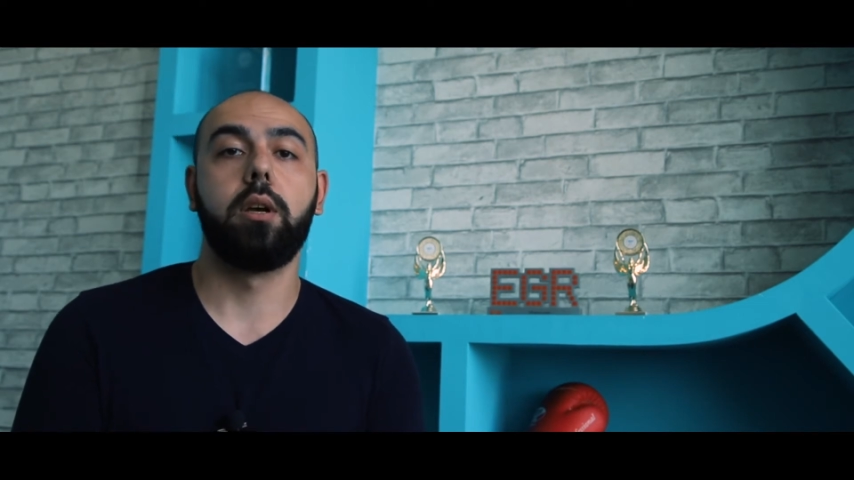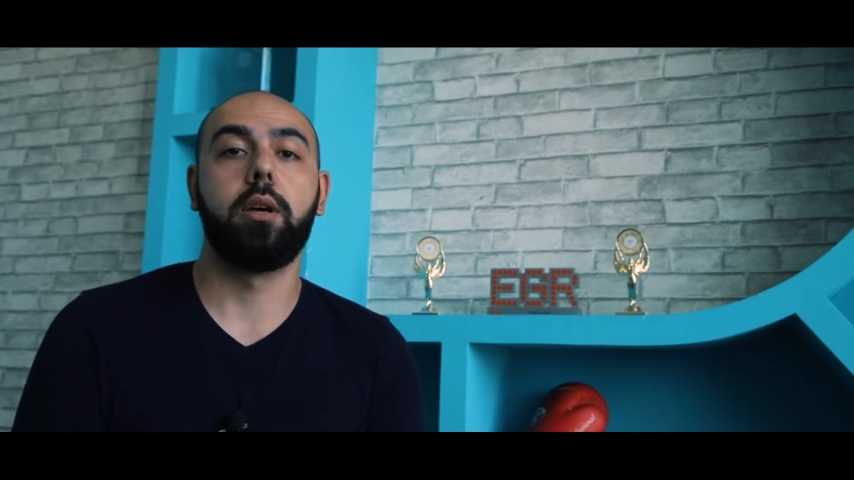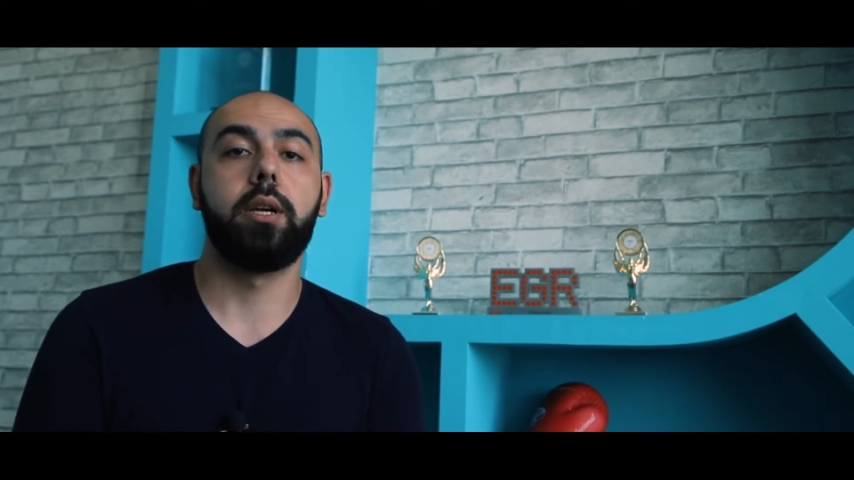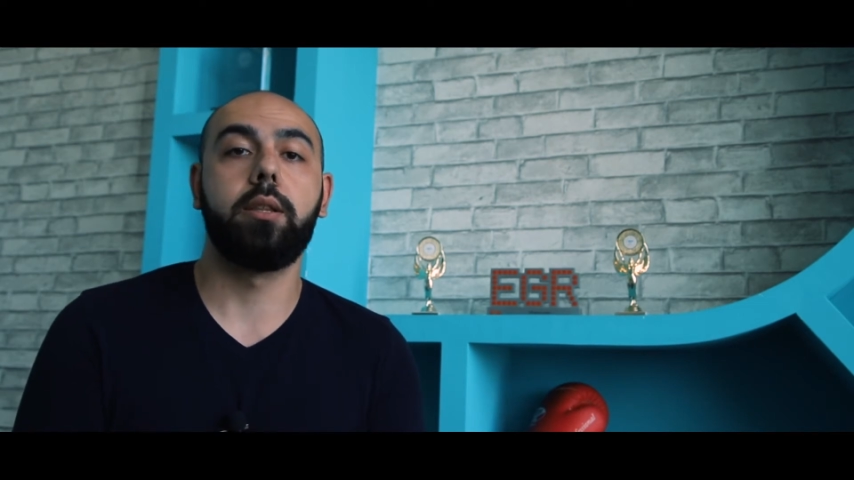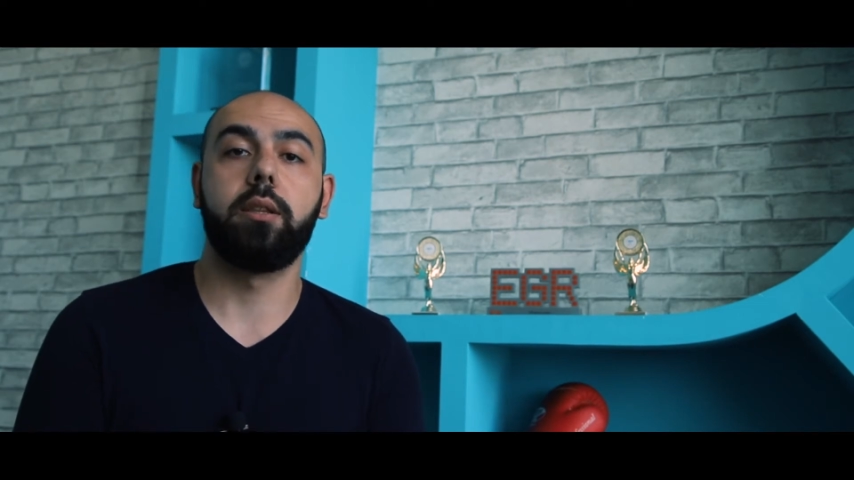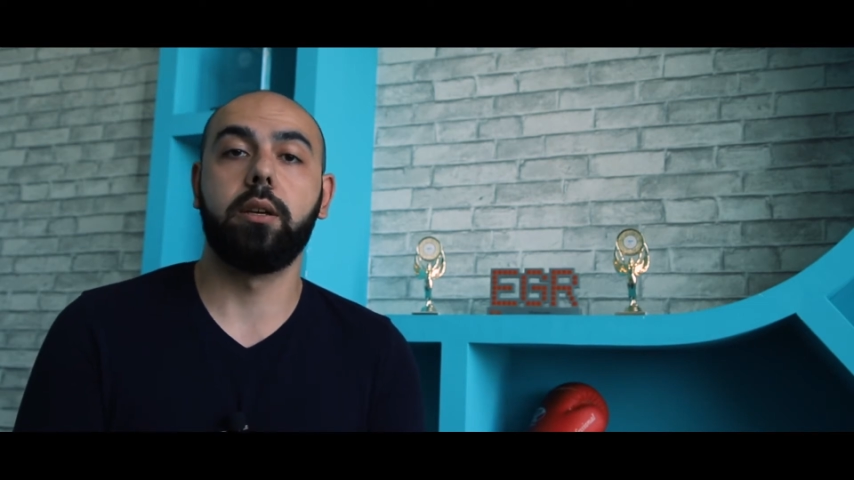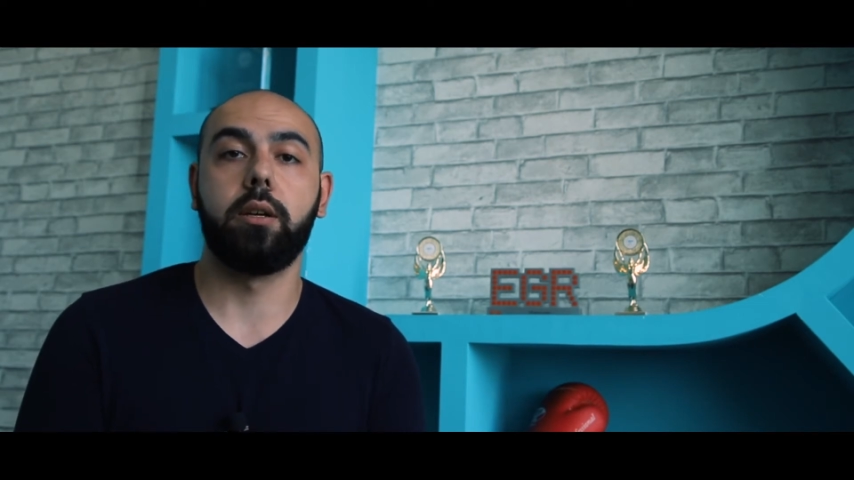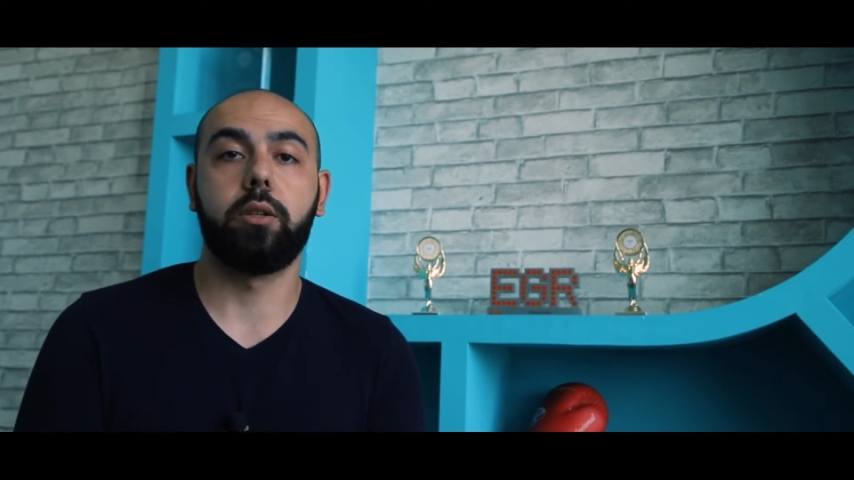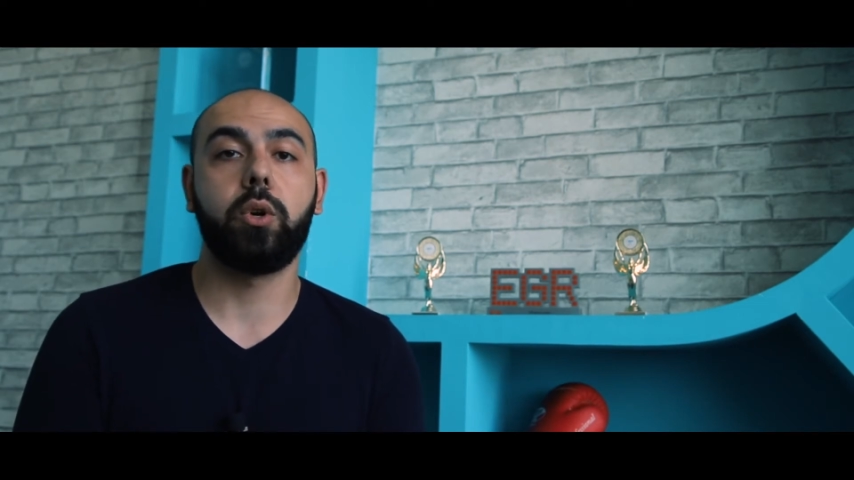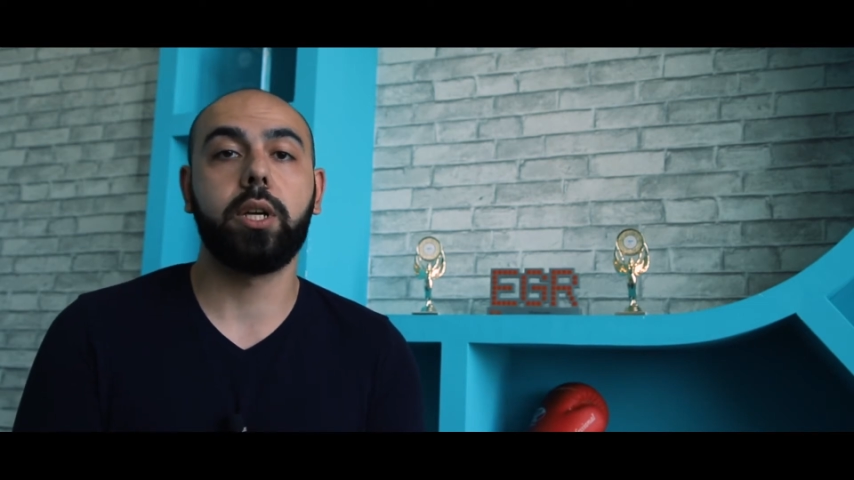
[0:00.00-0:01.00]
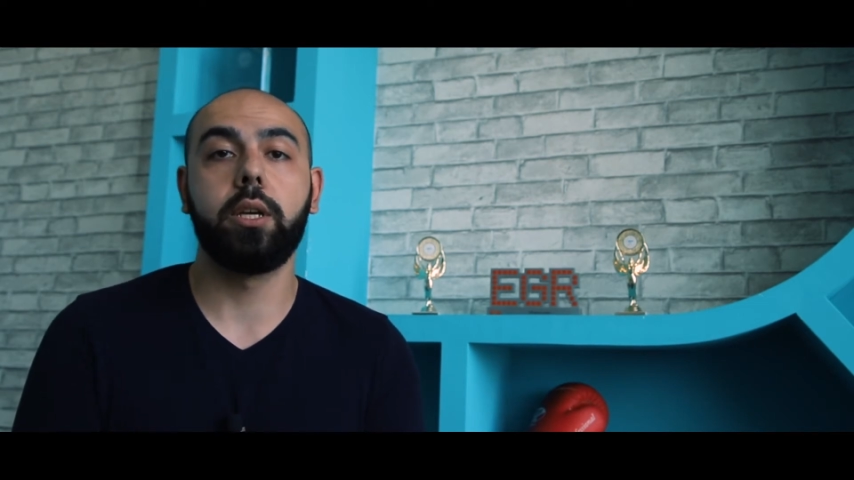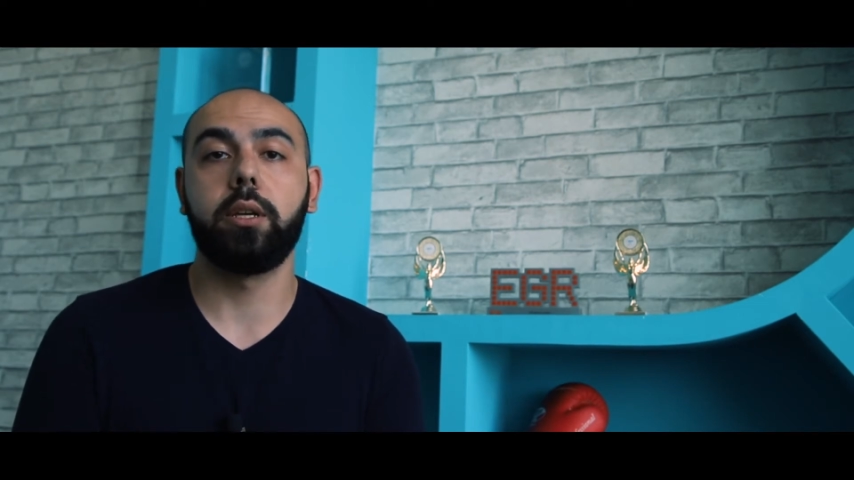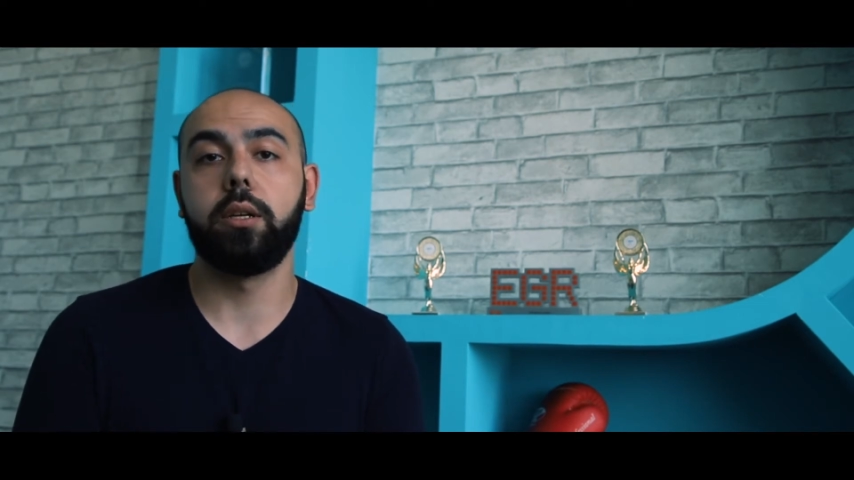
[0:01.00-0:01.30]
and tracking